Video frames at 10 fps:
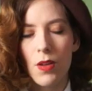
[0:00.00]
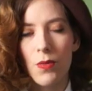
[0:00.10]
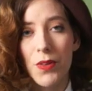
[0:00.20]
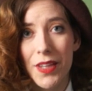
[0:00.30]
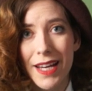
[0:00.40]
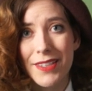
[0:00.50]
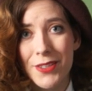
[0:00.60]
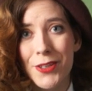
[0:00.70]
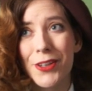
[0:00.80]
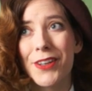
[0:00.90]
Well, that
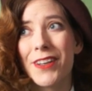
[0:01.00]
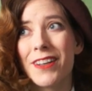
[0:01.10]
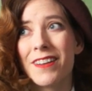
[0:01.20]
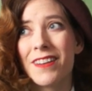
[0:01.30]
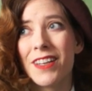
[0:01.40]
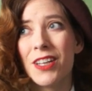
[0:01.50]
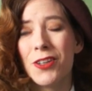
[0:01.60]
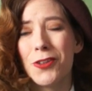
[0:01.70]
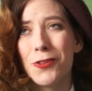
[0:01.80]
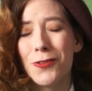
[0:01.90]
took
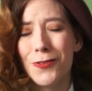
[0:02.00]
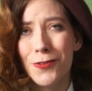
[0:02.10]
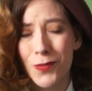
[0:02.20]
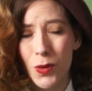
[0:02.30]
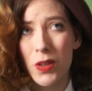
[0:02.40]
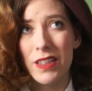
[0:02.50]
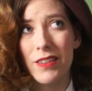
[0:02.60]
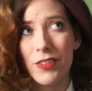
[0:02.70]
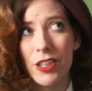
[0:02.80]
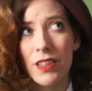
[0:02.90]

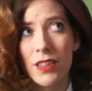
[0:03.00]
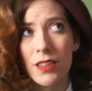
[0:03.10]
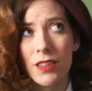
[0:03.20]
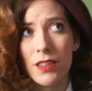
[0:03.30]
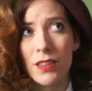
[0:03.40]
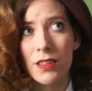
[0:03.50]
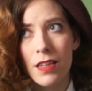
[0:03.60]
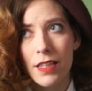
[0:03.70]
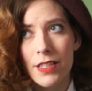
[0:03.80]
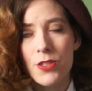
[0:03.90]
forever.
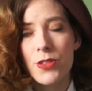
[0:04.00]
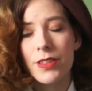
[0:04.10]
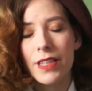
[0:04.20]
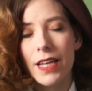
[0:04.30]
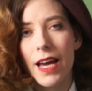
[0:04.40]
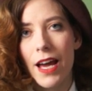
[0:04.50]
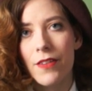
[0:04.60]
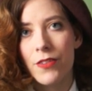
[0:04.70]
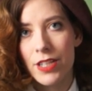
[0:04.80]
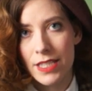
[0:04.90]
Literally
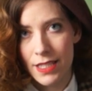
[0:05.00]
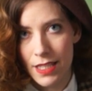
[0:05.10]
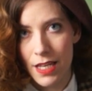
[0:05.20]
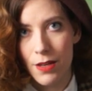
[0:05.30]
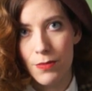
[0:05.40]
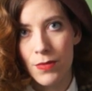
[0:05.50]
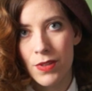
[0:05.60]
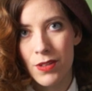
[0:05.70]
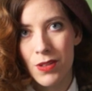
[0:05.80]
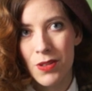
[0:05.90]
every seam
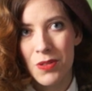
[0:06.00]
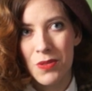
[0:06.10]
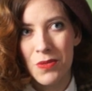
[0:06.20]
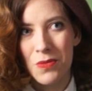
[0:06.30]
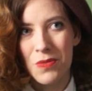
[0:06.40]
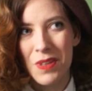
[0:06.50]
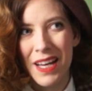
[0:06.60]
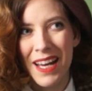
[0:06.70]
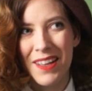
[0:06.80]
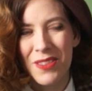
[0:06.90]

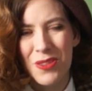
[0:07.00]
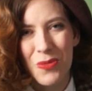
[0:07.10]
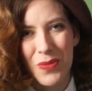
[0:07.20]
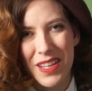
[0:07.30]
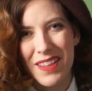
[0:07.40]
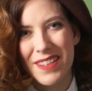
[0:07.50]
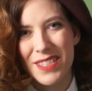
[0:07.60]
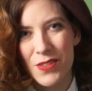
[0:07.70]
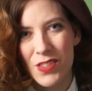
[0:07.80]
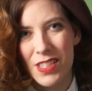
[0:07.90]
had 3
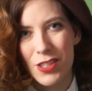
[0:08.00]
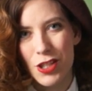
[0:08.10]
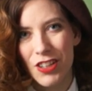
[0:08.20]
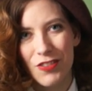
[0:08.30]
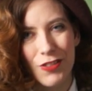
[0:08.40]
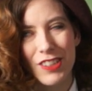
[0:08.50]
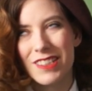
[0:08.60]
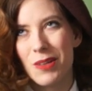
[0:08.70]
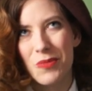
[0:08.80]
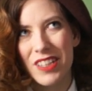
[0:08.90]
lines of stitching for
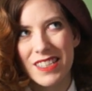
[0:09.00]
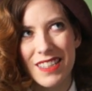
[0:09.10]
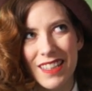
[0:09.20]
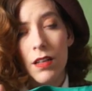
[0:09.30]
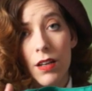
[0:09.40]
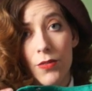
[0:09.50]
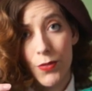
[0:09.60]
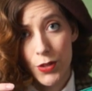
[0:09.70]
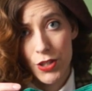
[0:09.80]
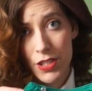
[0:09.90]
some reason.
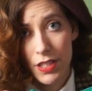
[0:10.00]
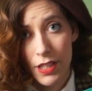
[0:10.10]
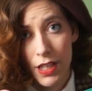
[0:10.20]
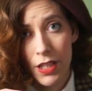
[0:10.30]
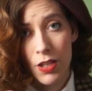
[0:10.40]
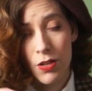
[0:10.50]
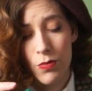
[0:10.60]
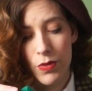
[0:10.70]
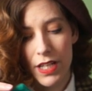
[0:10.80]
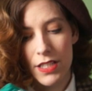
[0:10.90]
Unfortunately,
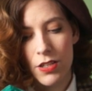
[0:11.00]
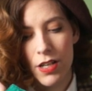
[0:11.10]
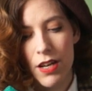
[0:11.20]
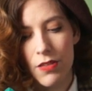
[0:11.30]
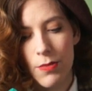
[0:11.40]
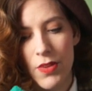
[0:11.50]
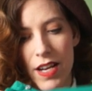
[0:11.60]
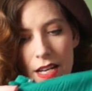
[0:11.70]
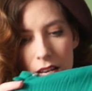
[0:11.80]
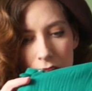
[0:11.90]
when I took out the
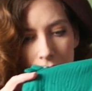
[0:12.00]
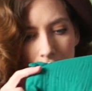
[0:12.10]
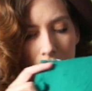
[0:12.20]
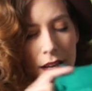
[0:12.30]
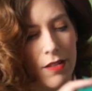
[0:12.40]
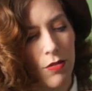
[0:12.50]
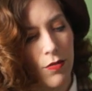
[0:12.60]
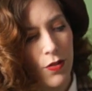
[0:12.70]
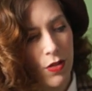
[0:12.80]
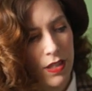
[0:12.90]
braiding, I don't know
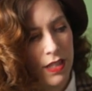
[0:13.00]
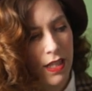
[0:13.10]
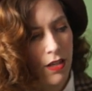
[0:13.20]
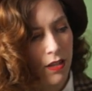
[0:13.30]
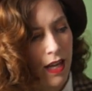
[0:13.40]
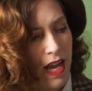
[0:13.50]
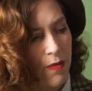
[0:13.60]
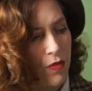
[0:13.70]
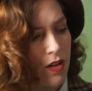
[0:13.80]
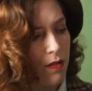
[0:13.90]
if you can see it on
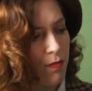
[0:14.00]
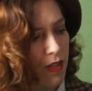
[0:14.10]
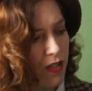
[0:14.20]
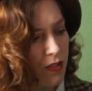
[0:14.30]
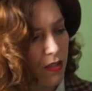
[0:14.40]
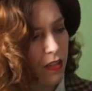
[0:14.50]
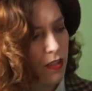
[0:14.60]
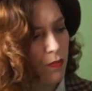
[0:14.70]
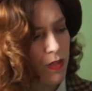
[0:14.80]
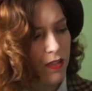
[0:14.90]
camera, but there's a
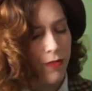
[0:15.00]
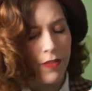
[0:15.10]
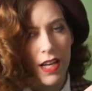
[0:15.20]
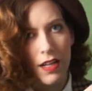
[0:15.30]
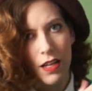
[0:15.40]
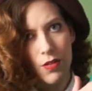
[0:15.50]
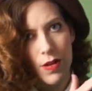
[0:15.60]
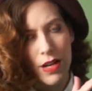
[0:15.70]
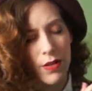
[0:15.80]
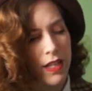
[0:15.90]
little bit of fading
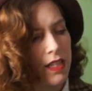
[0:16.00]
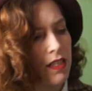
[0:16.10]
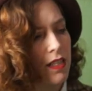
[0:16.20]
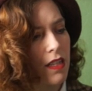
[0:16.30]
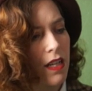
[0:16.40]
around it.